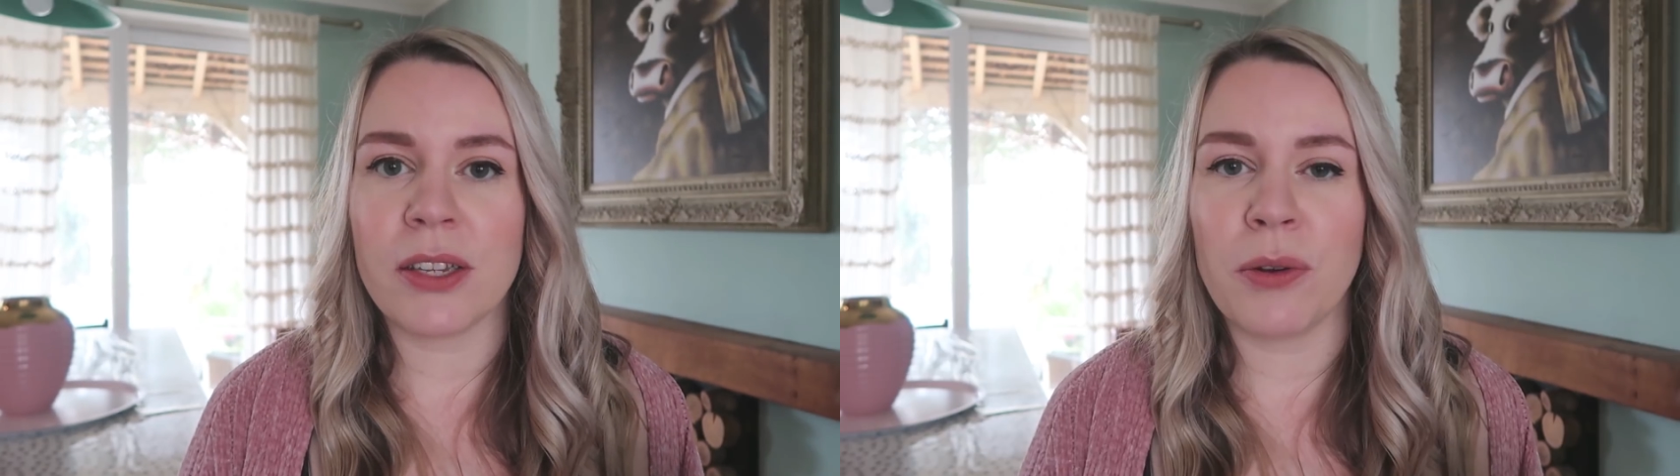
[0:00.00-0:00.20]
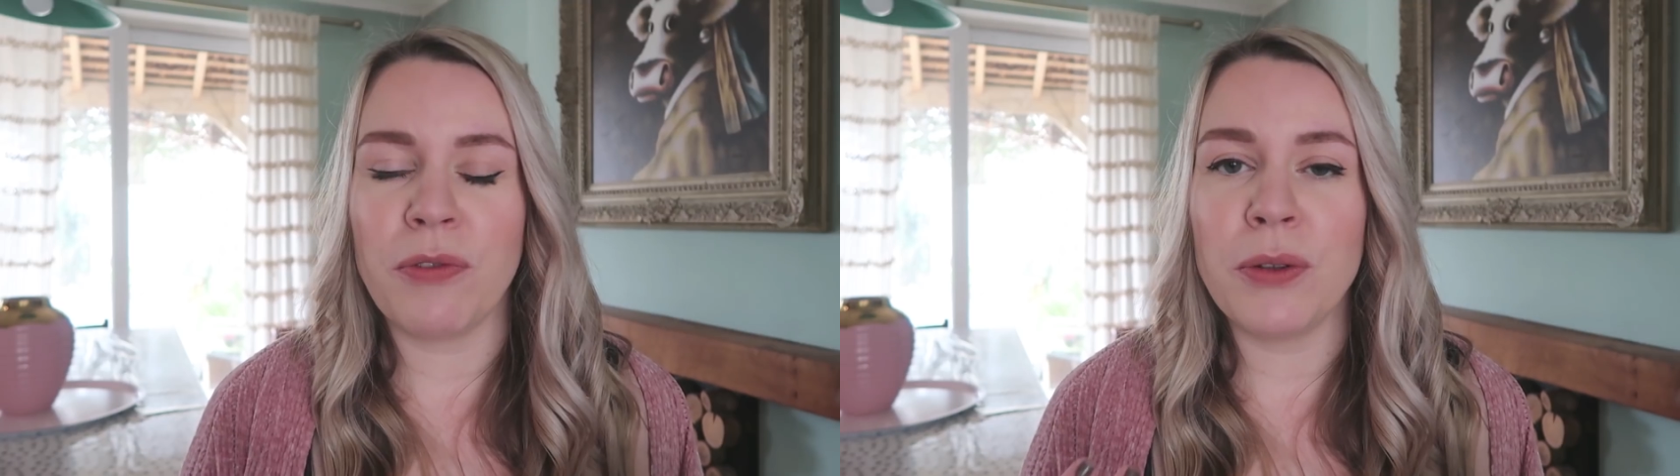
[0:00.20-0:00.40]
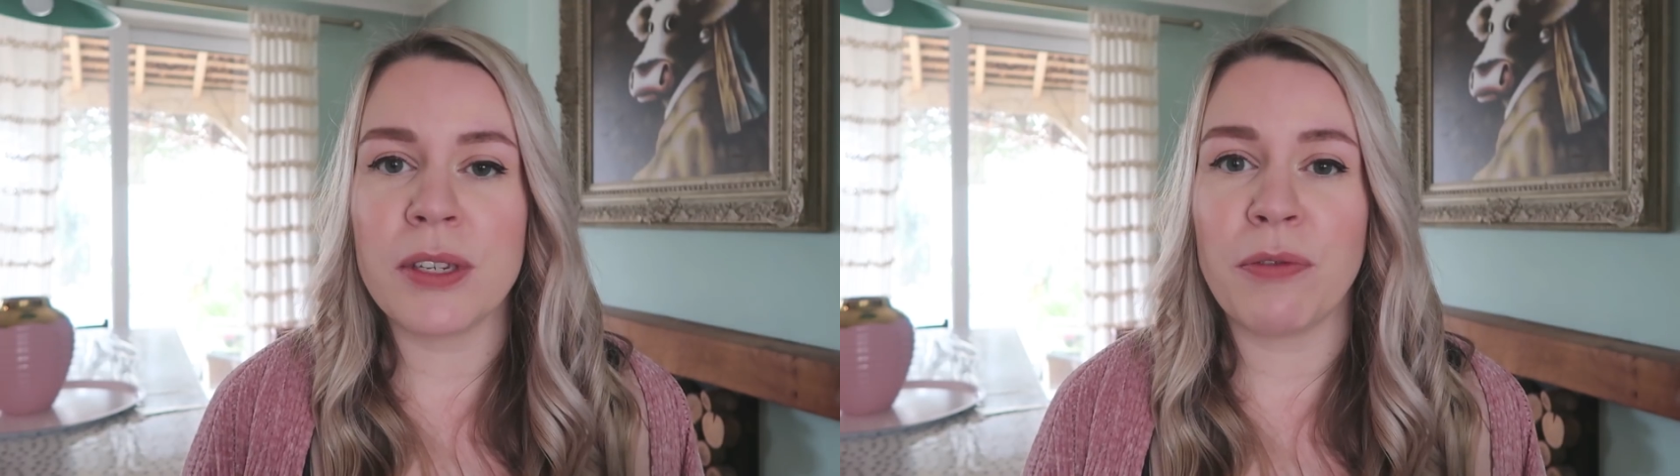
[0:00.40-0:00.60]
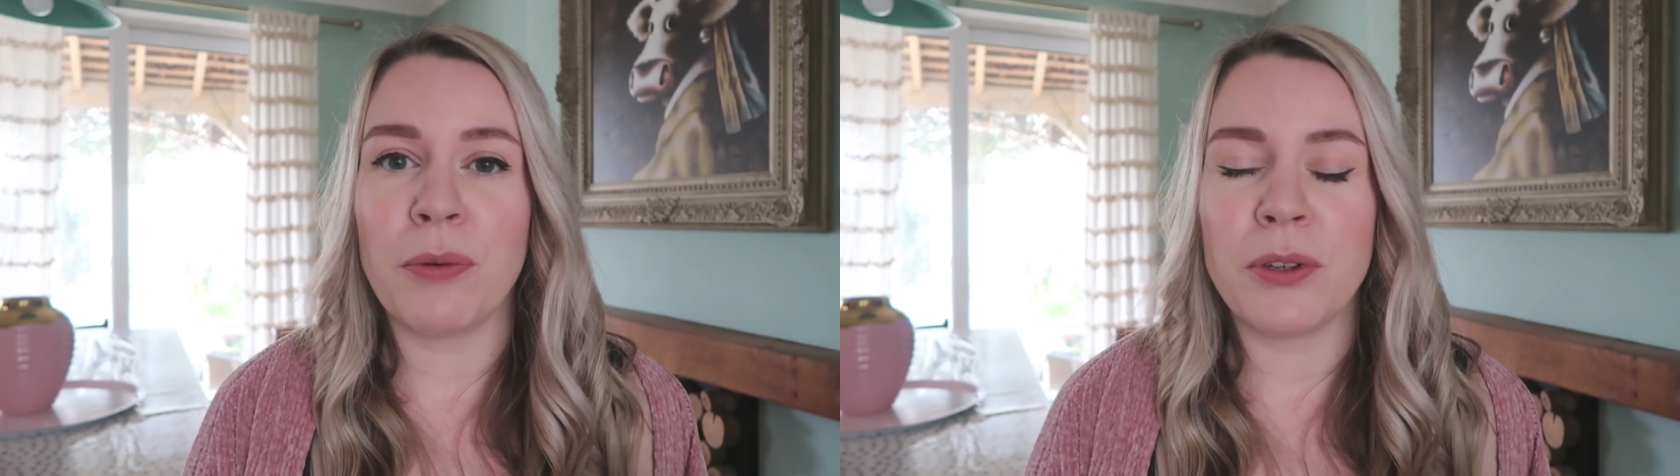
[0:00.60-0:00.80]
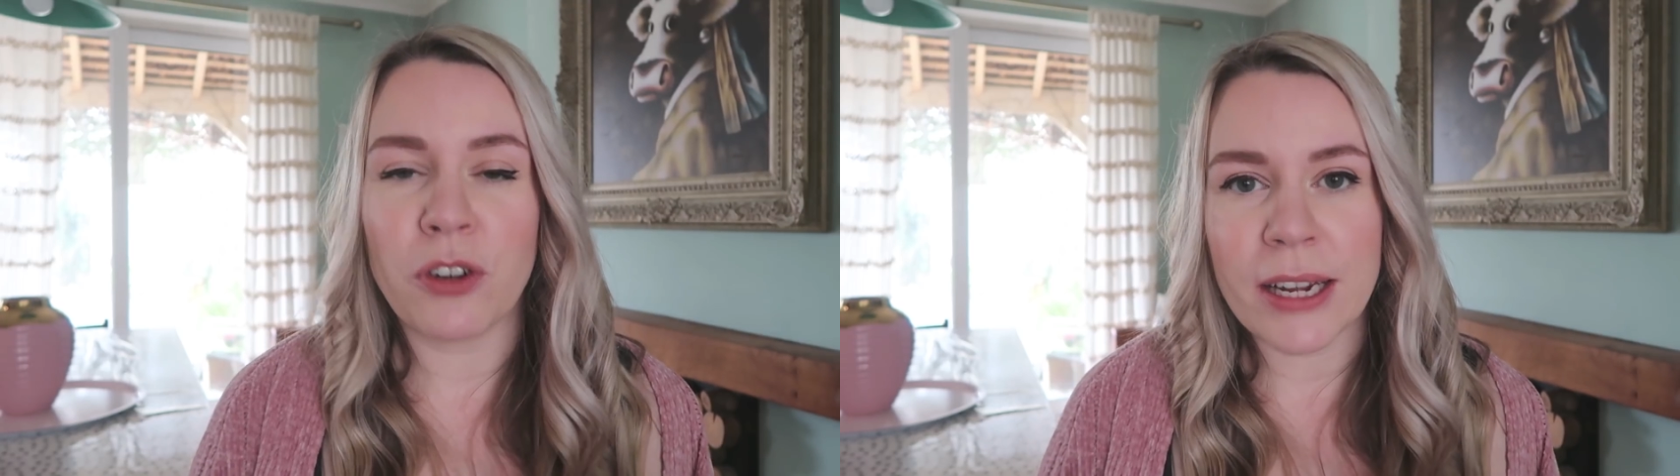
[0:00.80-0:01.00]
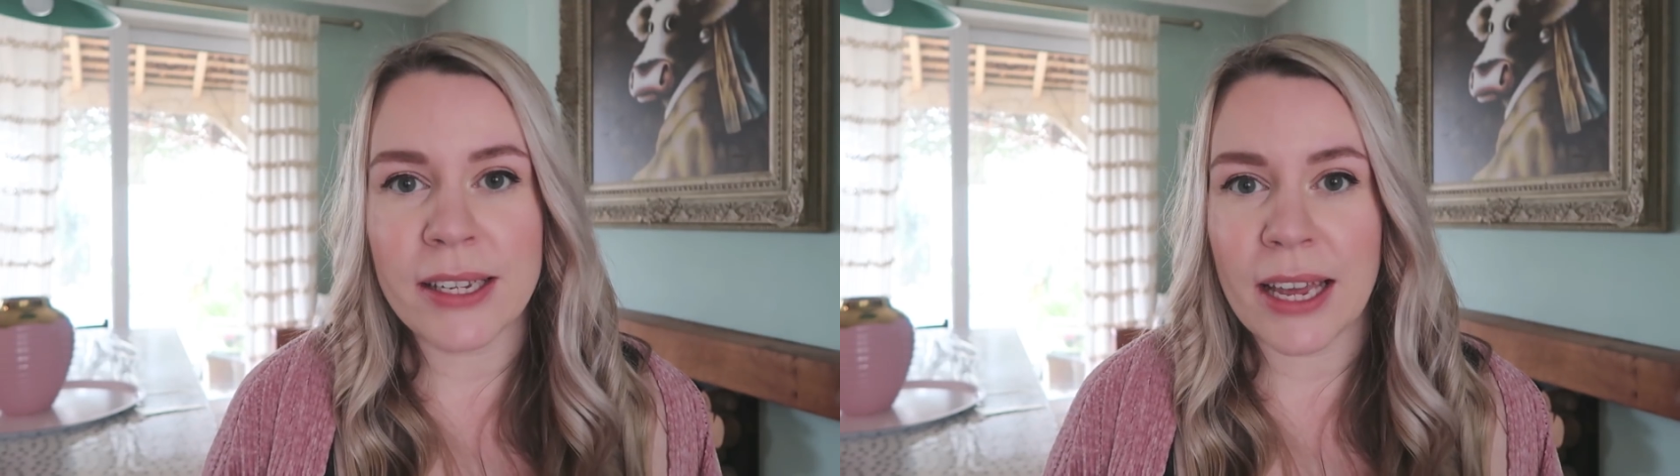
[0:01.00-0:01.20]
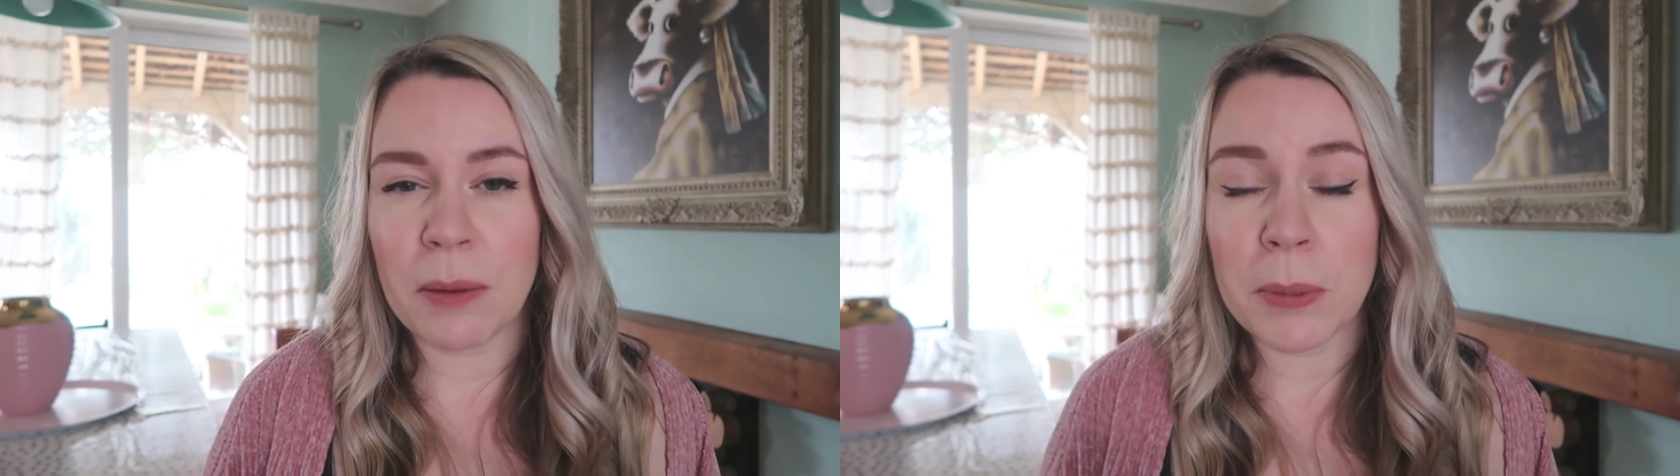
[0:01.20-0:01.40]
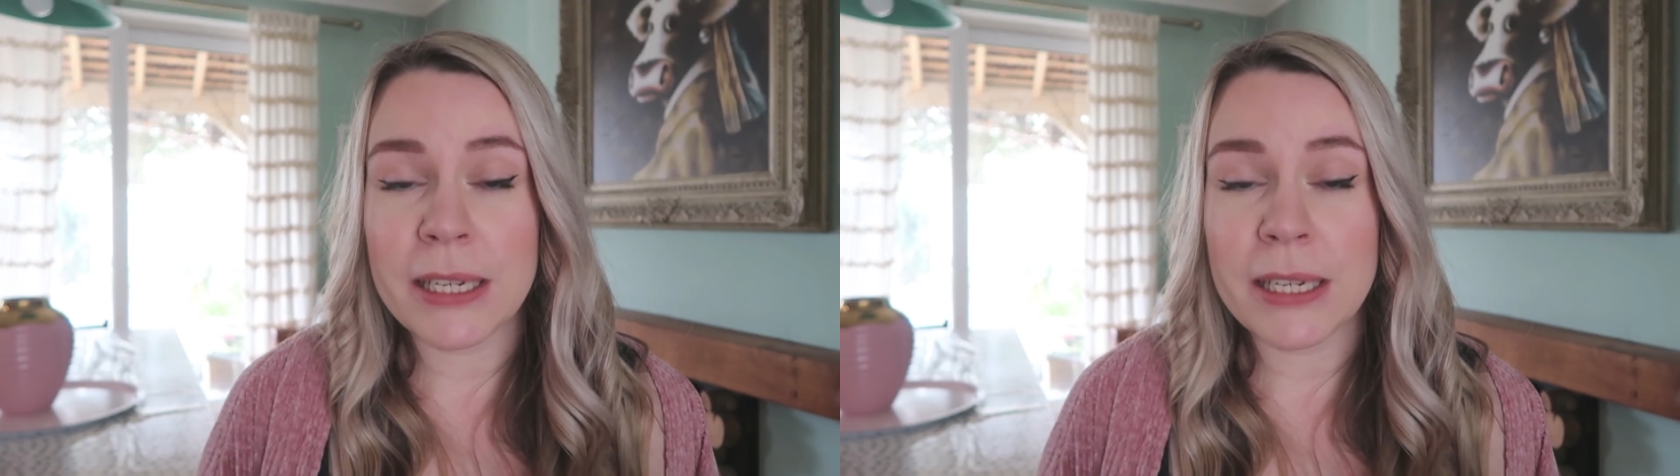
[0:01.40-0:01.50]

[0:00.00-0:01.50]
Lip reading: So if you suffer with dry skin,